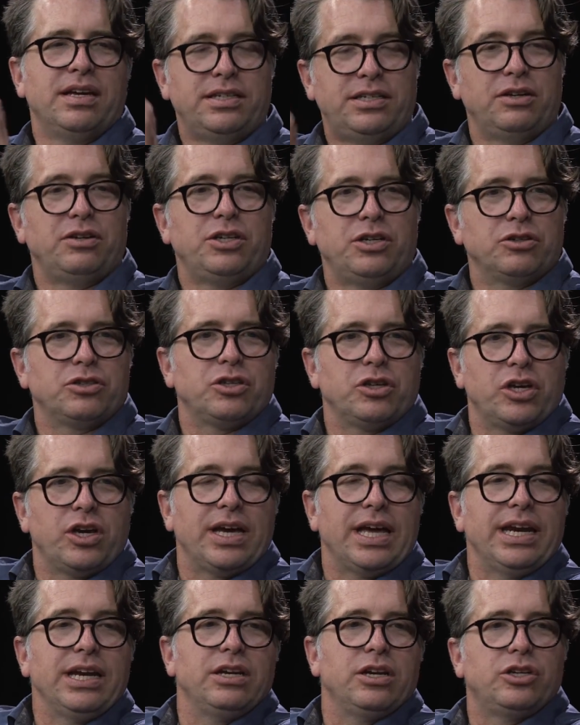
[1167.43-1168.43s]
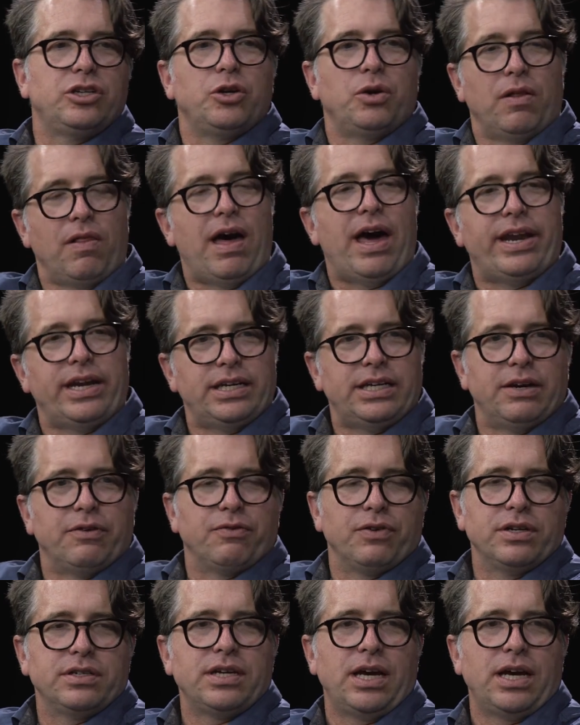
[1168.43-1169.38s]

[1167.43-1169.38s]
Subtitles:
You're getting to do a lot of different